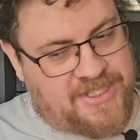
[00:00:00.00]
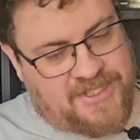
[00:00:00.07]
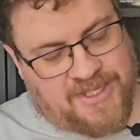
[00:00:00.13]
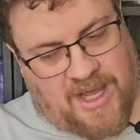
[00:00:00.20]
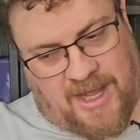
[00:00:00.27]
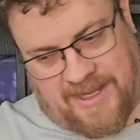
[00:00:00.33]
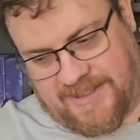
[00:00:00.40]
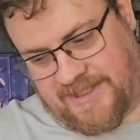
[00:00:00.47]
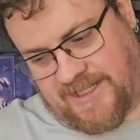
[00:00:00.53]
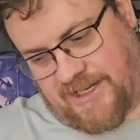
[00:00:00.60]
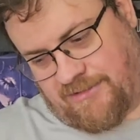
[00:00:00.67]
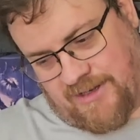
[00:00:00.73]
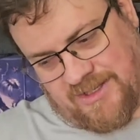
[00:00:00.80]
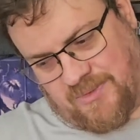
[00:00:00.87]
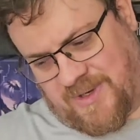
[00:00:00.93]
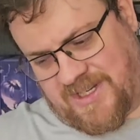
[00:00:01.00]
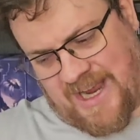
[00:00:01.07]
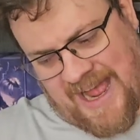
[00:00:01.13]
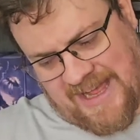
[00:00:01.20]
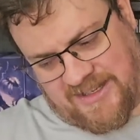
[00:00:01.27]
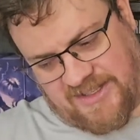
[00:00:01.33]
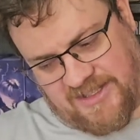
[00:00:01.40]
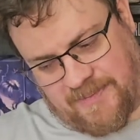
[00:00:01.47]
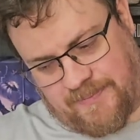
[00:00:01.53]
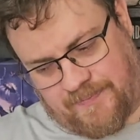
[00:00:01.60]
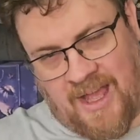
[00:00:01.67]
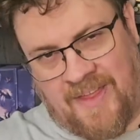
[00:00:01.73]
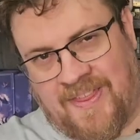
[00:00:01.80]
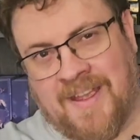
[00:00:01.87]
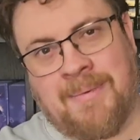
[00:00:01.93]
Stars series, which has,
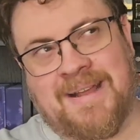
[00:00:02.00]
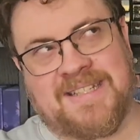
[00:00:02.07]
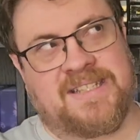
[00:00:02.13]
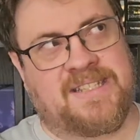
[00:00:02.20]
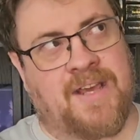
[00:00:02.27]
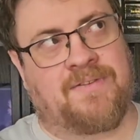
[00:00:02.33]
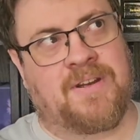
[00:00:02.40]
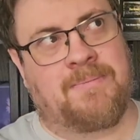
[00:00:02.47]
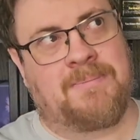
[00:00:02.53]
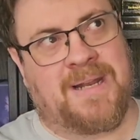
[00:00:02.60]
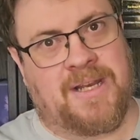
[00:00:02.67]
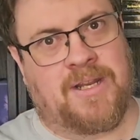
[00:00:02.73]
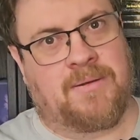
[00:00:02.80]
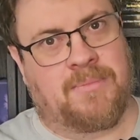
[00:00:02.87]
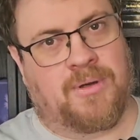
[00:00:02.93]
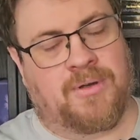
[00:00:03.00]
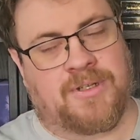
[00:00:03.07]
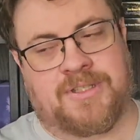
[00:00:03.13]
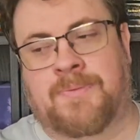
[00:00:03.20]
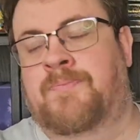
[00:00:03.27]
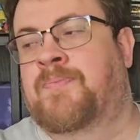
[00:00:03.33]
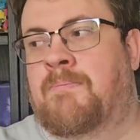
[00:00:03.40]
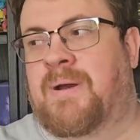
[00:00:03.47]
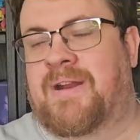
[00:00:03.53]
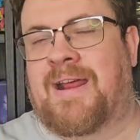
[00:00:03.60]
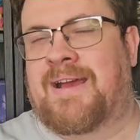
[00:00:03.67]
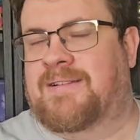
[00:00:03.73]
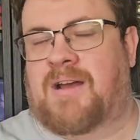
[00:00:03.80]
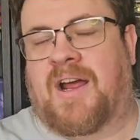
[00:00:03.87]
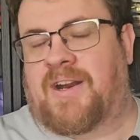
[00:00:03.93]
I think, about 7 million books, but
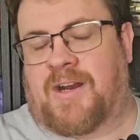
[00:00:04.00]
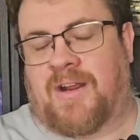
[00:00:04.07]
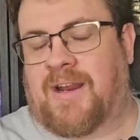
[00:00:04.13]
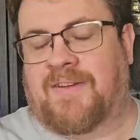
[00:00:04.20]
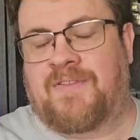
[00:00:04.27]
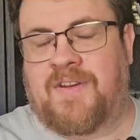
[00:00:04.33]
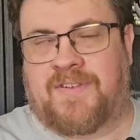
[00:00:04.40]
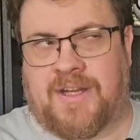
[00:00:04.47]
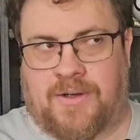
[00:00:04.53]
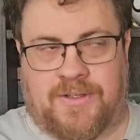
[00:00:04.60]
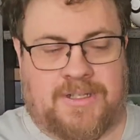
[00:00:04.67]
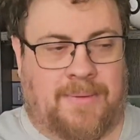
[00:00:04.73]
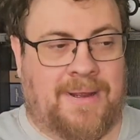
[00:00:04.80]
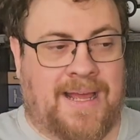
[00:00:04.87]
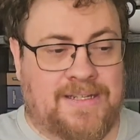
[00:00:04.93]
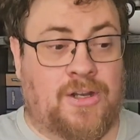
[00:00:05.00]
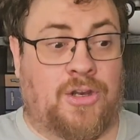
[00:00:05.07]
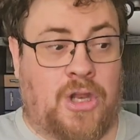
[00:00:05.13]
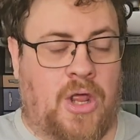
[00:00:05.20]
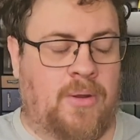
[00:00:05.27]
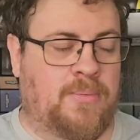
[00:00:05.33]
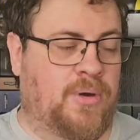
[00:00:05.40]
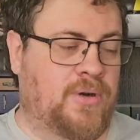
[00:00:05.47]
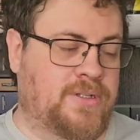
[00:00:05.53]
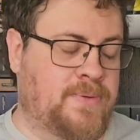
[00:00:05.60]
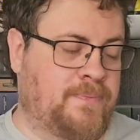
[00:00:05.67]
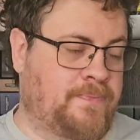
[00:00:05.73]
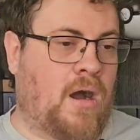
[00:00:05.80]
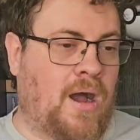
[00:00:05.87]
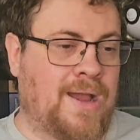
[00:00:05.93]
has, I don't know, like 15 or something, has a lot of books.
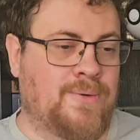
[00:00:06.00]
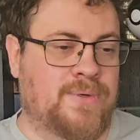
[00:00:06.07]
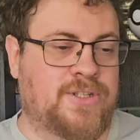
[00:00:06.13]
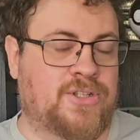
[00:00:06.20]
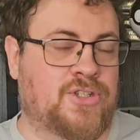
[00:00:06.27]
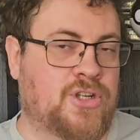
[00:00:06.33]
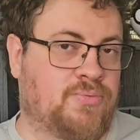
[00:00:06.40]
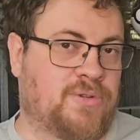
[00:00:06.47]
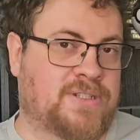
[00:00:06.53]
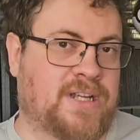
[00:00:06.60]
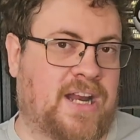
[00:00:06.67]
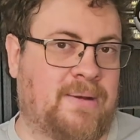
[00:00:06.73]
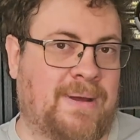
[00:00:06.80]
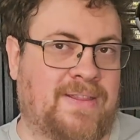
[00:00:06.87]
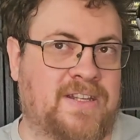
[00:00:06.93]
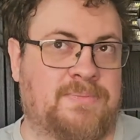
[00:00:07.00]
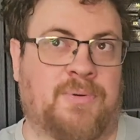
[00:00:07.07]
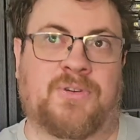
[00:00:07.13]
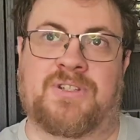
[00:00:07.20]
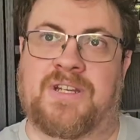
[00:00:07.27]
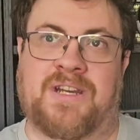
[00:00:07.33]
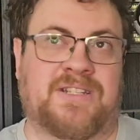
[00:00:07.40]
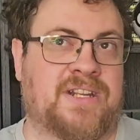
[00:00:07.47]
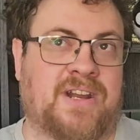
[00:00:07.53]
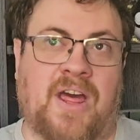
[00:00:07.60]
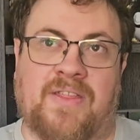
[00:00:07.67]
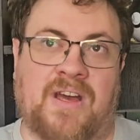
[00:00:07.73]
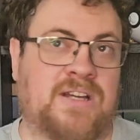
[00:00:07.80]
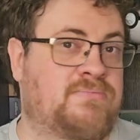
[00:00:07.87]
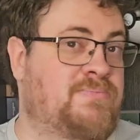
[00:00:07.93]
I was super excited about this because it is
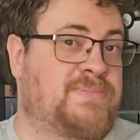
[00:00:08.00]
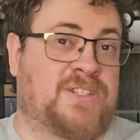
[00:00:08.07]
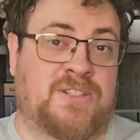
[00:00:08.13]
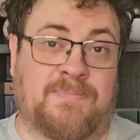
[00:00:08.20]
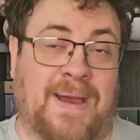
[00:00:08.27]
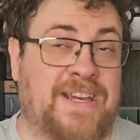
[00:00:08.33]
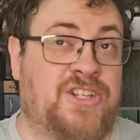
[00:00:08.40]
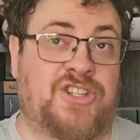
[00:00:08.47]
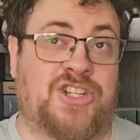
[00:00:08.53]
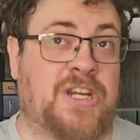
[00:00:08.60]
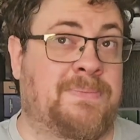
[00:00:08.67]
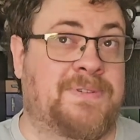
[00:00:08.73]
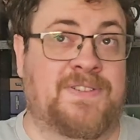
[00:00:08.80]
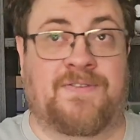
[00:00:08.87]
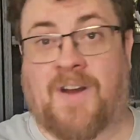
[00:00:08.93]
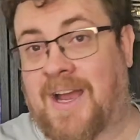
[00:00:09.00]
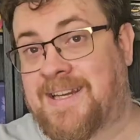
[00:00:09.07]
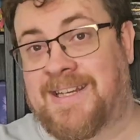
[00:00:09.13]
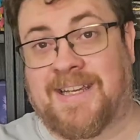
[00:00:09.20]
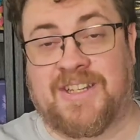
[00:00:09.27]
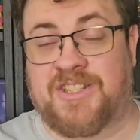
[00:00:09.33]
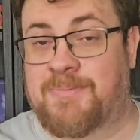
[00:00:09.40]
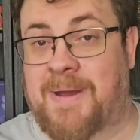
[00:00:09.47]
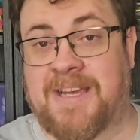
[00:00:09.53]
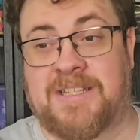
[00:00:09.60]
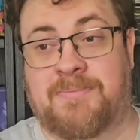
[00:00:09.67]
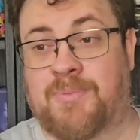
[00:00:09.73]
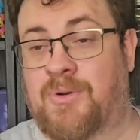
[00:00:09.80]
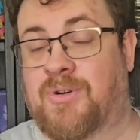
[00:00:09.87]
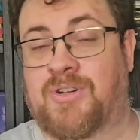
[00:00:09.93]
another spaceships fighting in
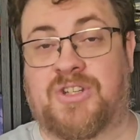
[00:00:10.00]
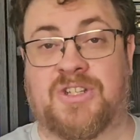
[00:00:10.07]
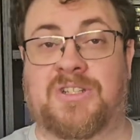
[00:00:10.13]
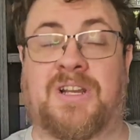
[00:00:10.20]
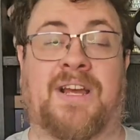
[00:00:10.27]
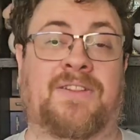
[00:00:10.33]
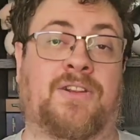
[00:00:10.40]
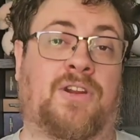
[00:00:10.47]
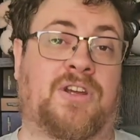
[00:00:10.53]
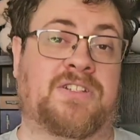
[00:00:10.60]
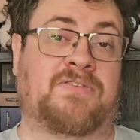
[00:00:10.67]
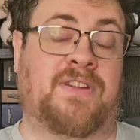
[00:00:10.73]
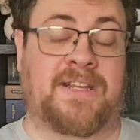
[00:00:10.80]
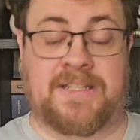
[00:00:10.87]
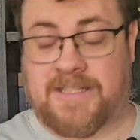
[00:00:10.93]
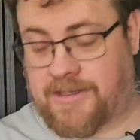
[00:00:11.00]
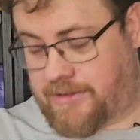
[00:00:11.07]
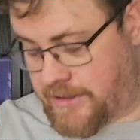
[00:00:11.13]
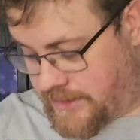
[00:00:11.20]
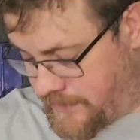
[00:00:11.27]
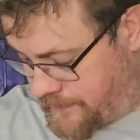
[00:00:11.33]
space book, just like the Lost Fleet series.